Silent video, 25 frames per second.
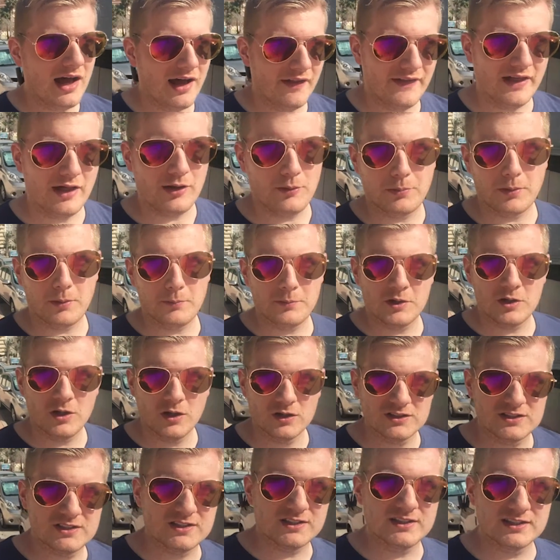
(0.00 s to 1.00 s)
and that will probably
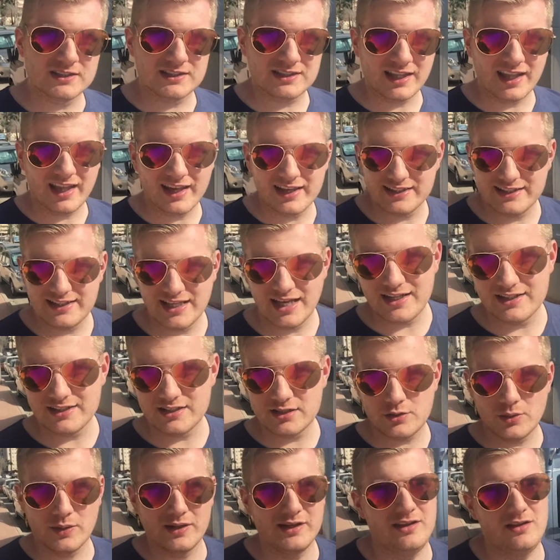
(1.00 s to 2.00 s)
cost us like 10
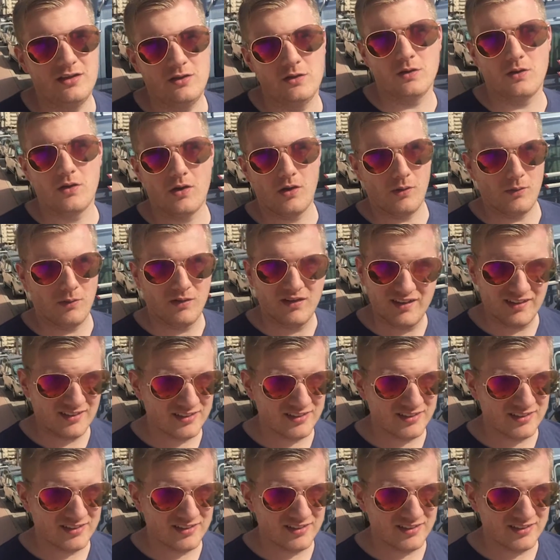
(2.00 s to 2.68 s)
to 20 euro.